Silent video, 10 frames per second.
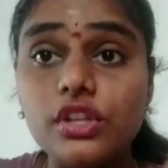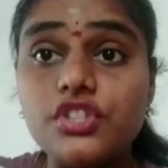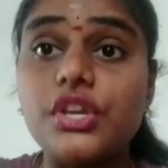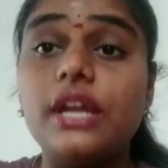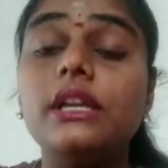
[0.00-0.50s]

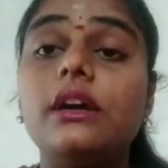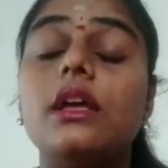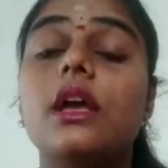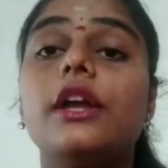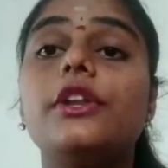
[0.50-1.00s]
the
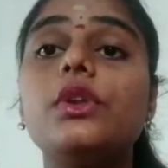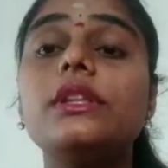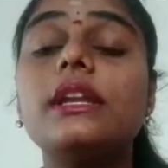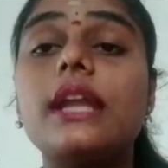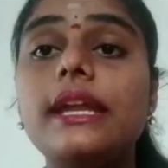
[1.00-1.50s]
gender,
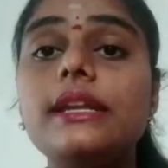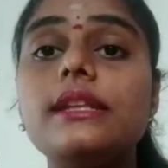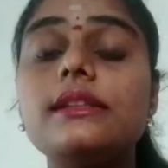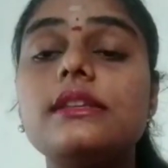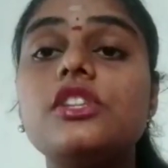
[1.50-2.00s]
during the
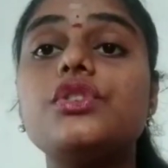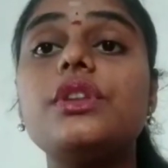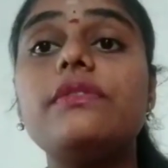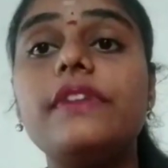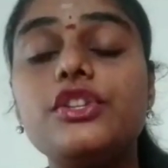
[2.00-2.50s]
19th
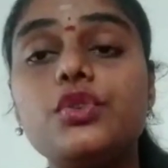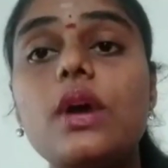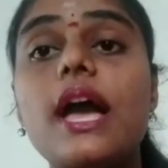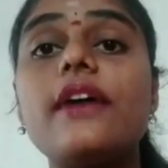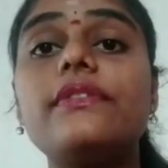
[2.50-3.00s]
century, we
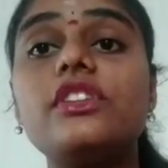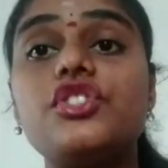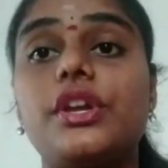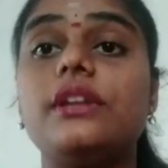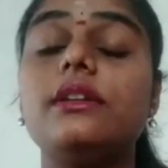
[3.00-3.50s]
do have
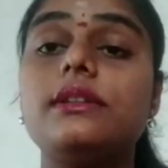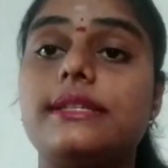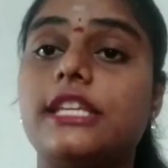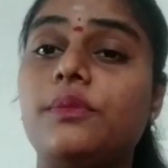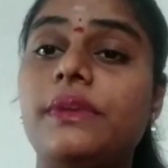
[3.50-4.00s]
the gender
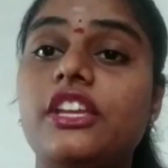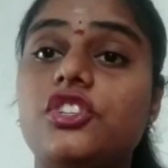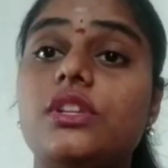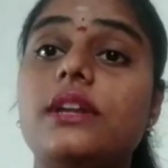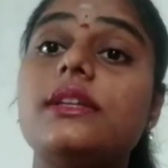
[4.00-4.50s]

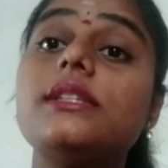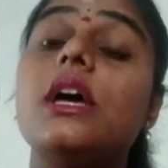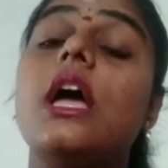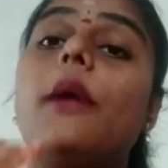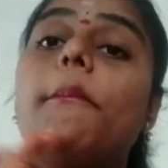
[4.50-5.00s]
discrimination. That
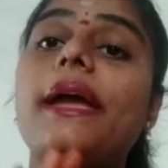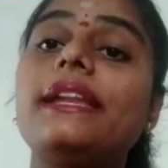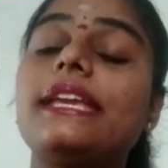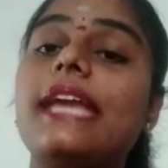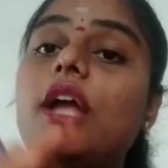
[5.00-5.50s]
is,
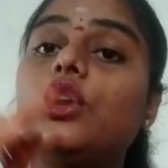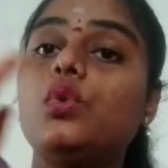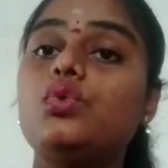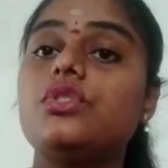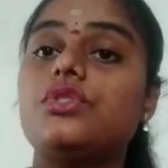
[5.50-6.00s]
men
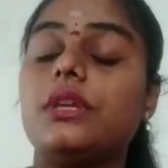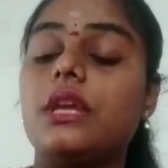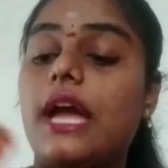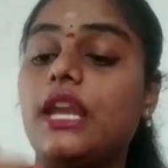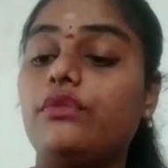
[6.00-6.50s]
can do this
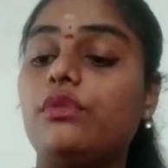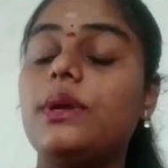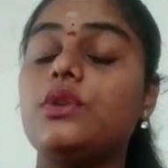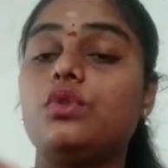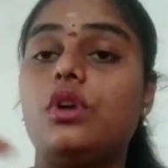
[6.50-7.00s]
thing and
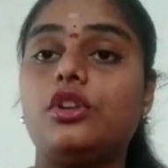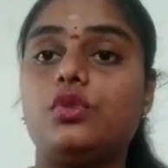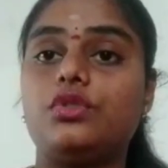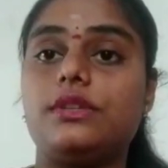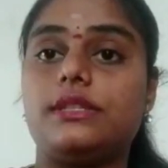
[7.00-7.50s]
women do
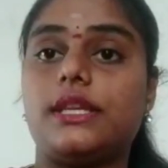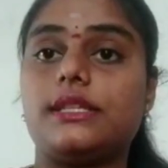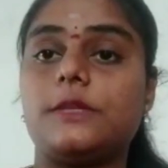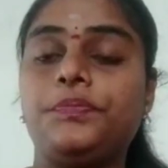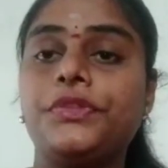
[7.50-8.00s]
not do these
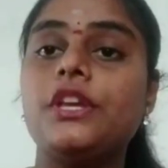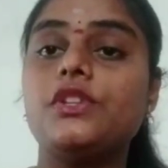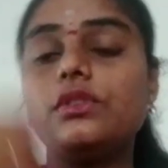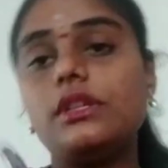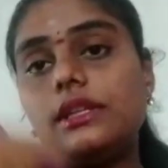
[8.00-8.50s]
things.
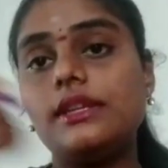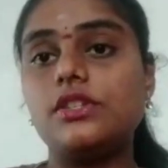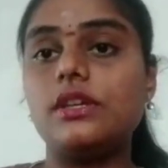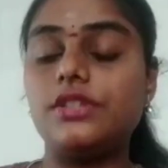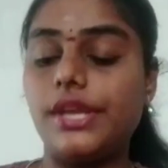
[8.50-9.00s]
So the
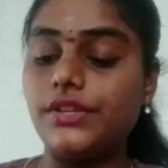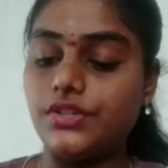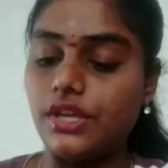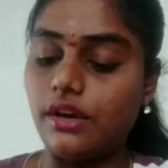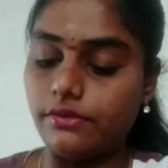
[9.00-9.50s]
things are
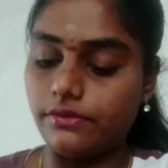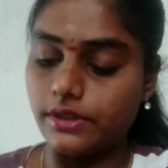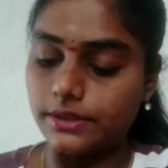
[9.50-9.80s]
changed now.